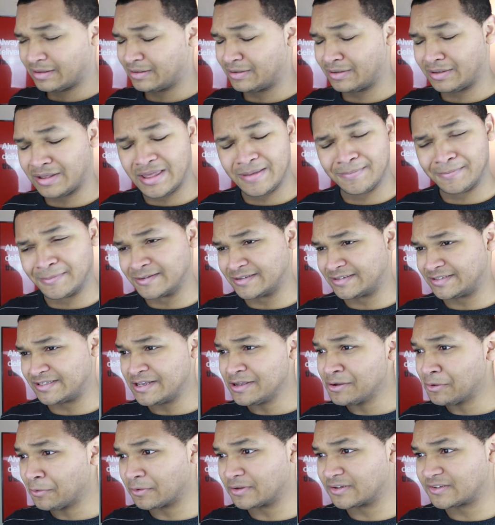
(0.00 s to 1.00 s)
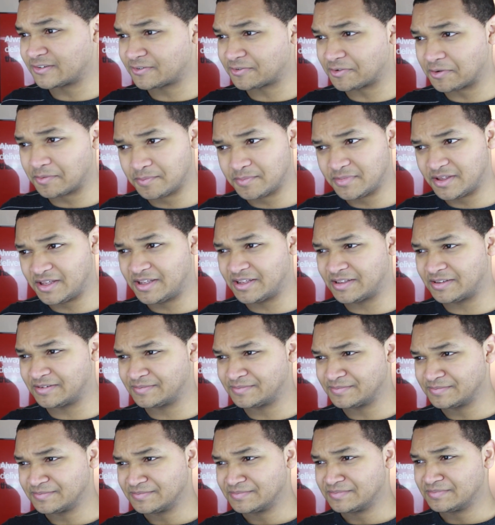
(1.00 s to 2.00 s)
You're keeping secrets from me.
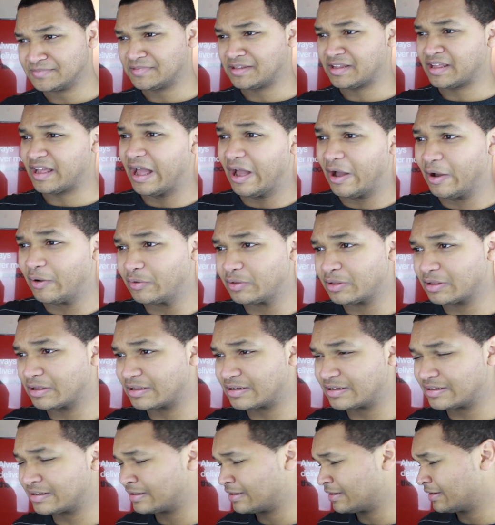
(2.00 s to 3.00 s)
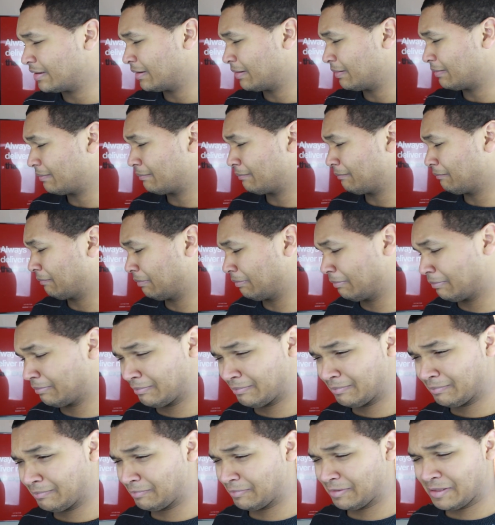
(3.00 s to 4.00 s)
How can
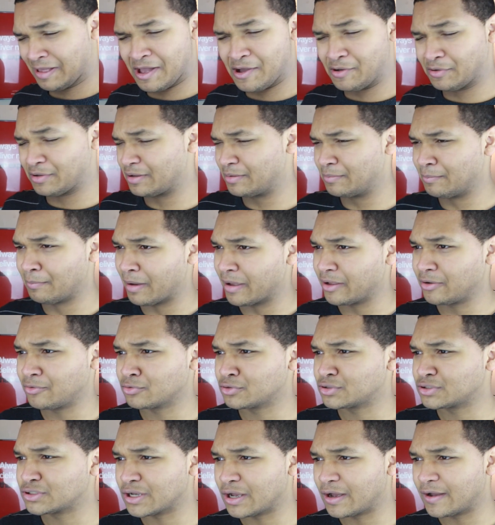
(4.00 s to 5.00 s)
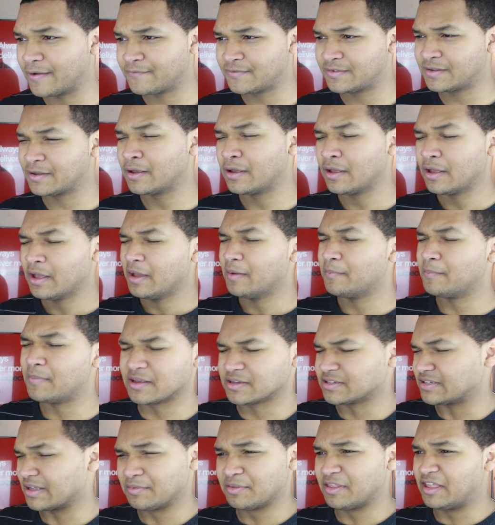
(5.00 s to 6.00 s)
Microsoft
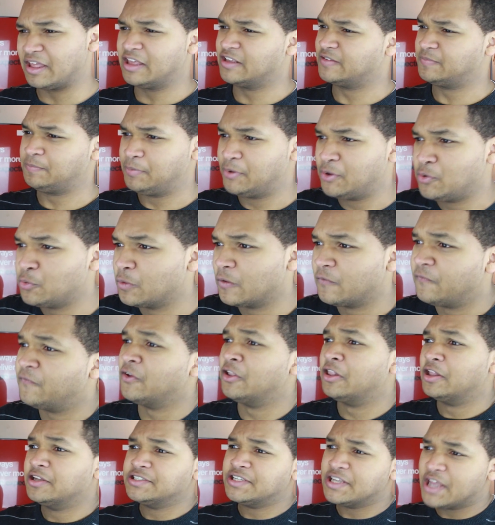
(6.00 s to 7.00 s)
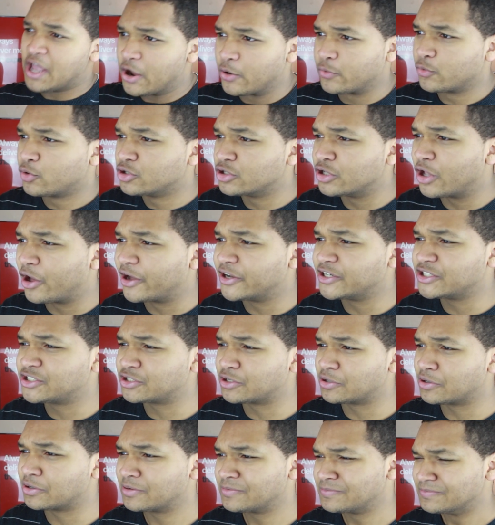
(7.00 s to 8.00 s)
make something as beautiful as the Arrow
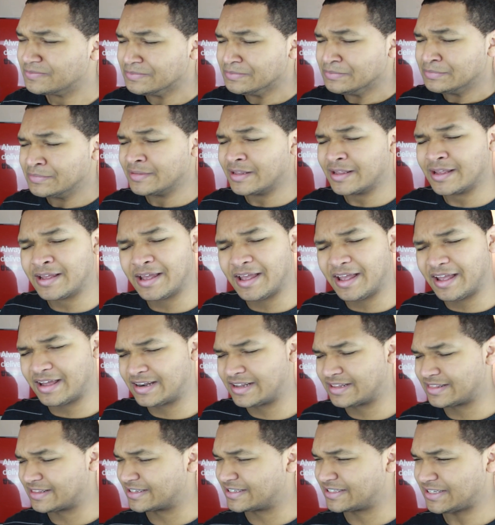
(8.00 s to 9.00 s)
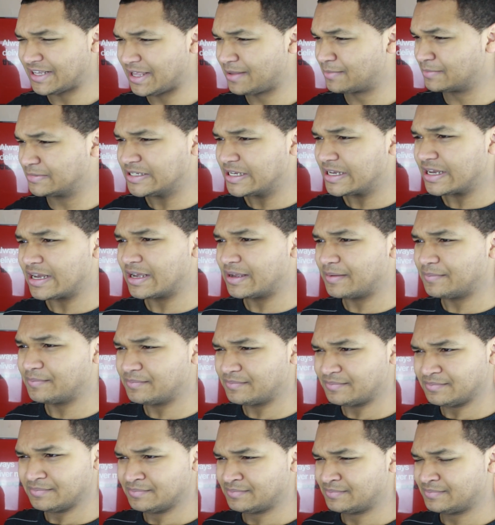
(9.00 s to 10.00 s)
launcher and at the same time
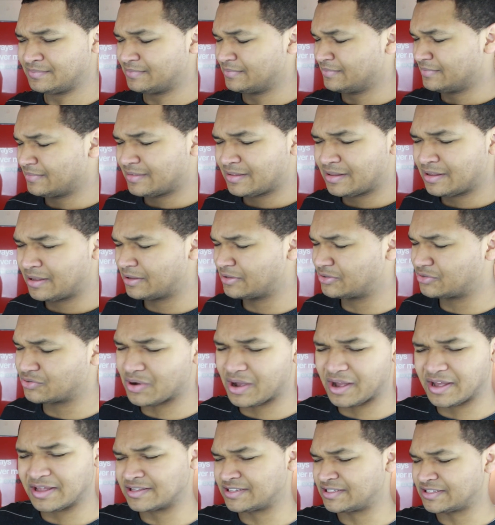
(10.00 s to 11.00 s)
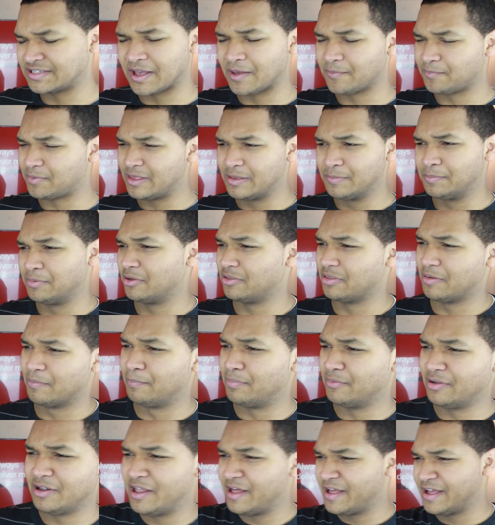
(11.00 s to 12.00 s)
try and sell people the
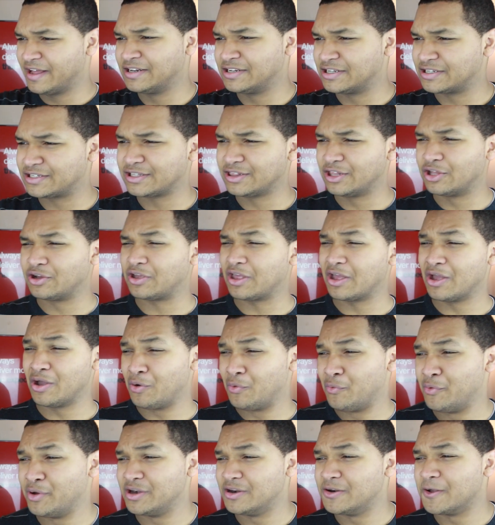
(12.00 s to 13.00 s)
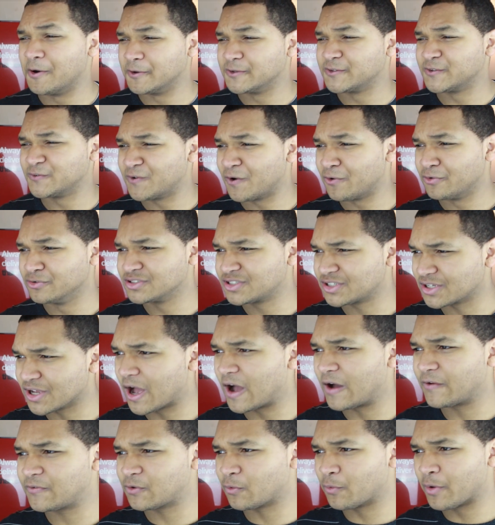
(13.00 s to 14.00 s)
blandest looking Windows Phone
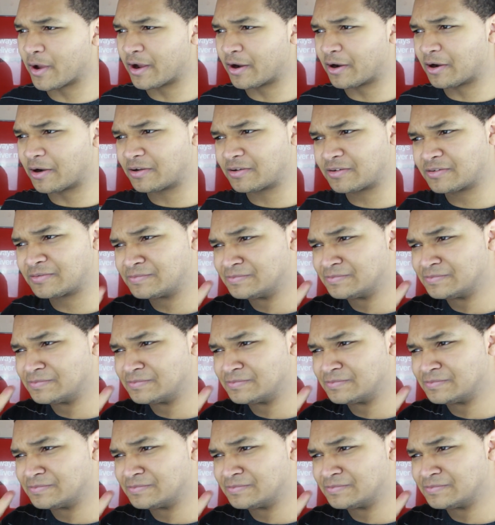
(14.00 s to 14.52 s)
software?